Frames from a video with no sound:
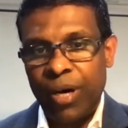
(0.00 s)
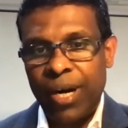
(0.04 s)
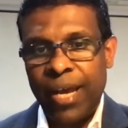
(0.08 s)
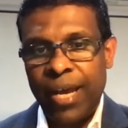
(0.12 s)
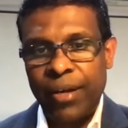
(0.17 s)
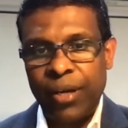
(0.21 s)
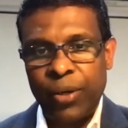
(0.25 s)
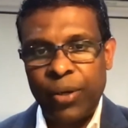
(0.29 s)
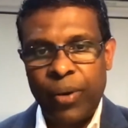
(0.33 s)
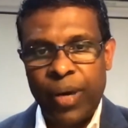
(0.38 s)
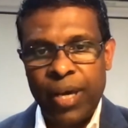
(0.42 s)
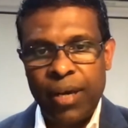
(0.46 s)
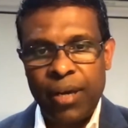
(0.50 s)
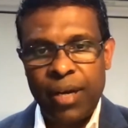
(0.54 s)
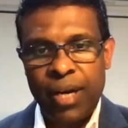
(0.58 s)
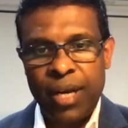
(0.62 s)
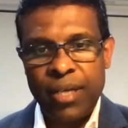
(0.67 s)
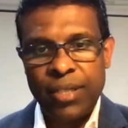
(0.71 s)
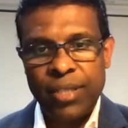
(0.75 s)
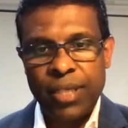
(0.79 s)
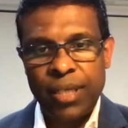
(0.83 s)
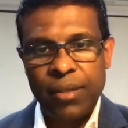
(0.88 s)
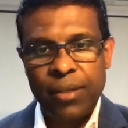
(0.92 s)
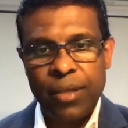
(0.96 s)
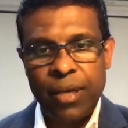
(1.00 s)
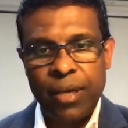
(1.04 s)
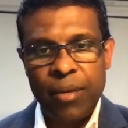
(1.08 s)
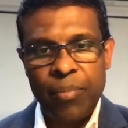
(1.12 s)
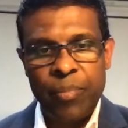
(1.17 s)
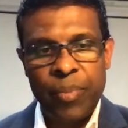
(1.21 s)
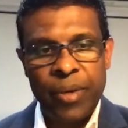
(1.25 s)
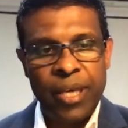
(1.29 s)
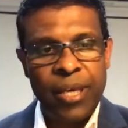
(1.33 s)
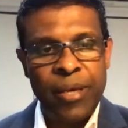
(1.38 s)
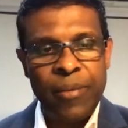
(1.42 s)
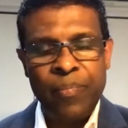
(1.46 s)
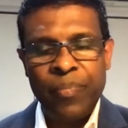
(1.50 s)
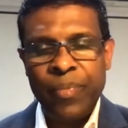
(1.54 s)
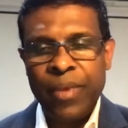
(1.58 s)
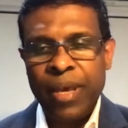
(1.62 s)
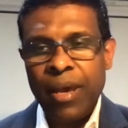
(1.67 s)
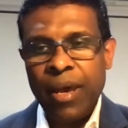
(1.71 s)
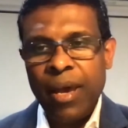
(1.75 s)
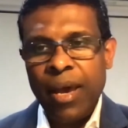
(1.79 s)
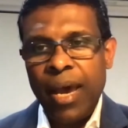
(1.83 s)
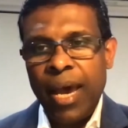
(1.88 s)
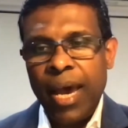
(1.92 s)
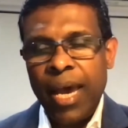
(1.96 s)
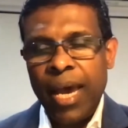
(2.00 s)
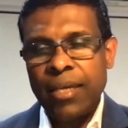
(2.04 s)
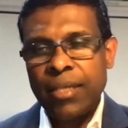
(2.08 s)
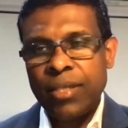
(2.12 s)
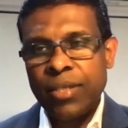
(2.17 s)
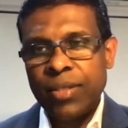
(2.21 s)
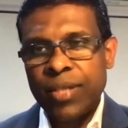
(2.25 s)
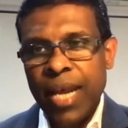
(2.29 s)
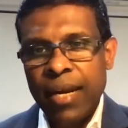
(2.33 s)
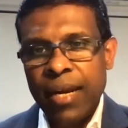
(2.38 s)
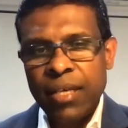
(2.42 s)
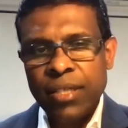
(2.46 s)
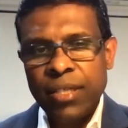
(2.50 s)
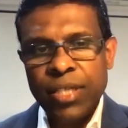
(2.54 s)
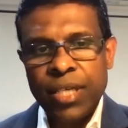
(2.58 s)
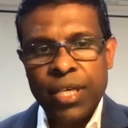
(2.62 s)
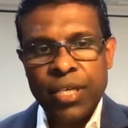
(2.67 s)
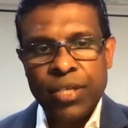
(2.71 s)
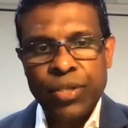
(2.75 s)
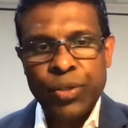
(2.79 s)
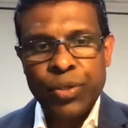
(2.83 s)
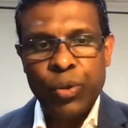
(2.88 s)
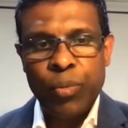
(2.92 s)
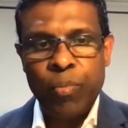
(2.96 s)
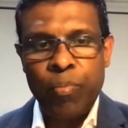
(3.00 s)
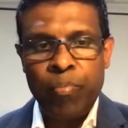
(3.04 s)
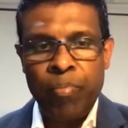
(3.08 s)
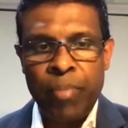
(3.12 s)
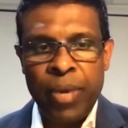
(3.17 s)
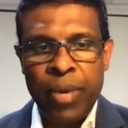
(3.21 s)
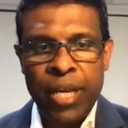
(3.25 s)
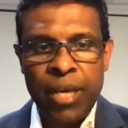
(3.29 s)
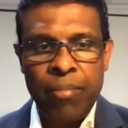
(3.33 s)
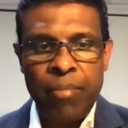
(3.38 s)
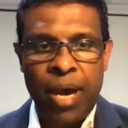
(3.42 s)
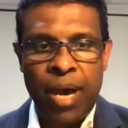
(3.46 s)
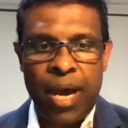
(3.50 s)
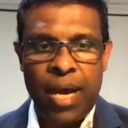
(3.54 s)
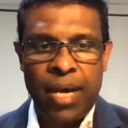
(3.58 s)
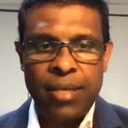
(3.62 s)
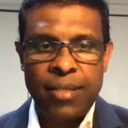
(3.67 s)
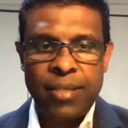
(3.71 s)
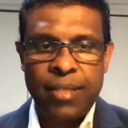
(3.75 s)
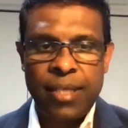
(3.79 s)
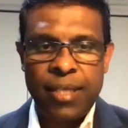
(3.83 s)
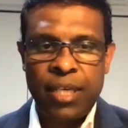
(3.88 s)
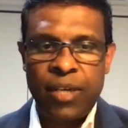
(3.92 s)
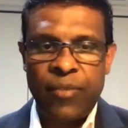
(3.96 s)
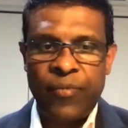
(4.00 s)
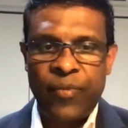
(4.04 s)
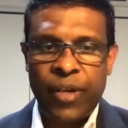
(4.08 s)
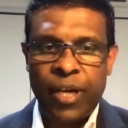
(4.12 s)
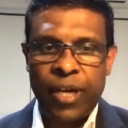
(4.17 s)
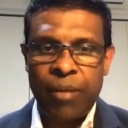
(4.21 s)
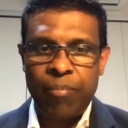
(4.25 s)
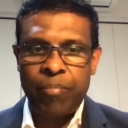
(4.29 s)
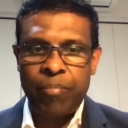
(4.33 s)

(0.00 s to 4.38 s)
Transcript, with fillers: anticoagulation therapy and strategies to minimize significant